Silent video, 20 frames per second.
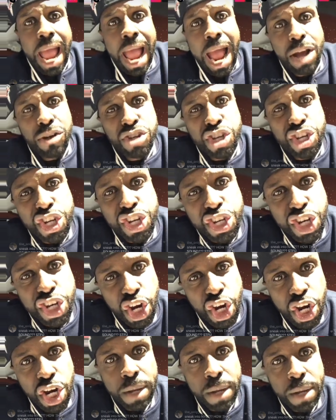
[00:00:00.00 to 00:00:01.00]
how
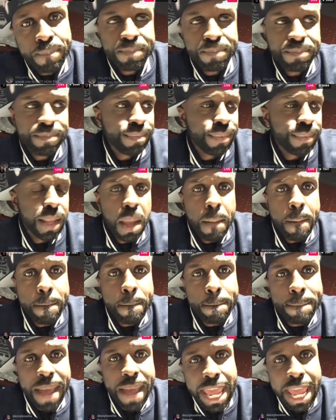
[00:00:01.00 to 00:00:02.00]
Suge,
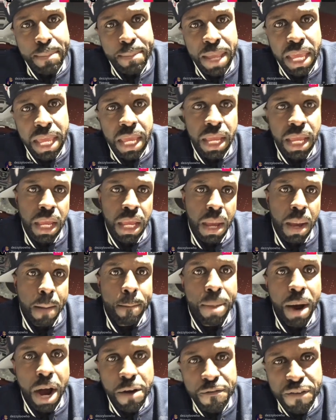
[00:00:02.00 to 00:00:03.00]
Baby,
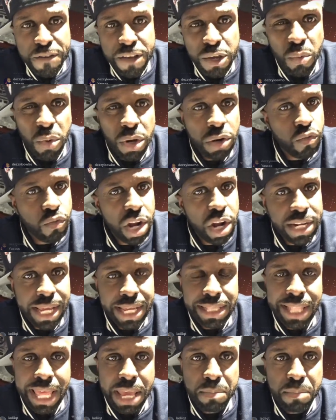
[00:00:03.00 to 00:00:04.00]
Puffy want to run
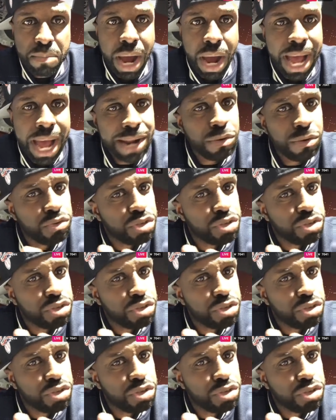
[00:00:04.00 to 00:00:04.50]
their label. I